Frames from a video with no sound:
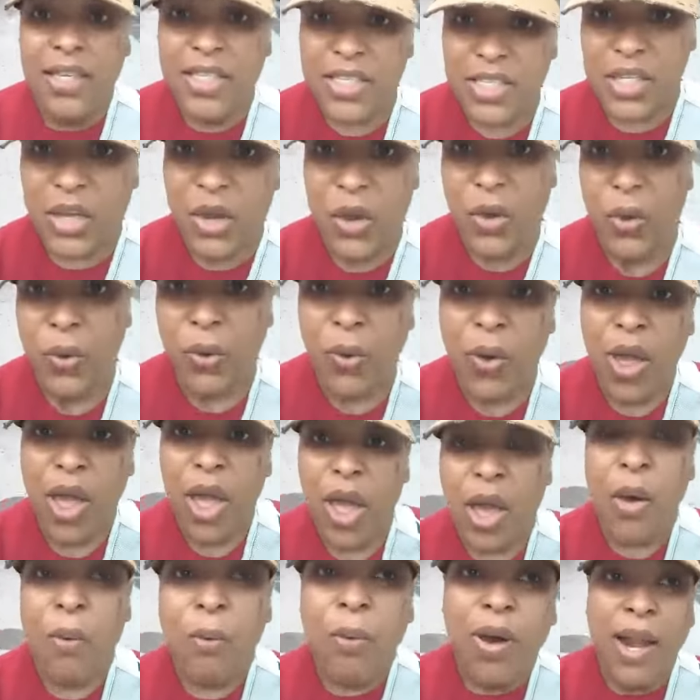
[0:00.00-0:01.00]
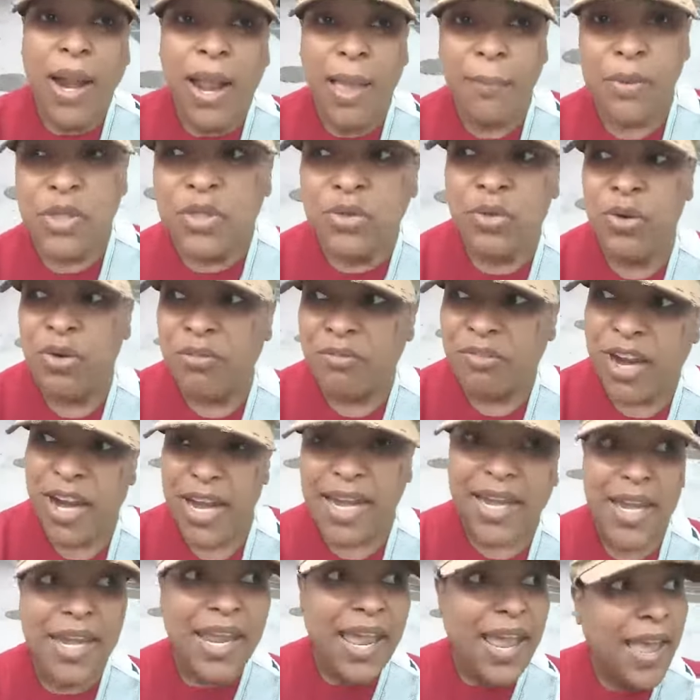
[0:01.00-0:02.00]
So what I'm doing
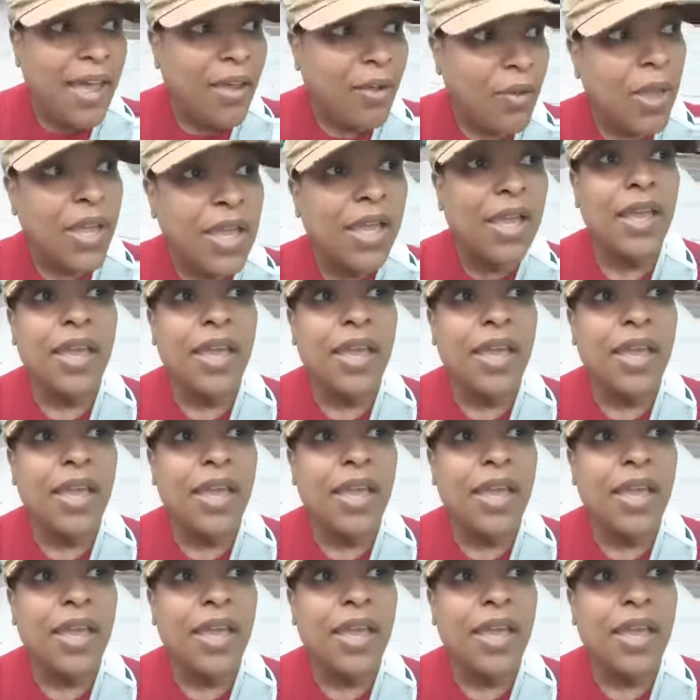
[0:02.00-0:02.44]
right now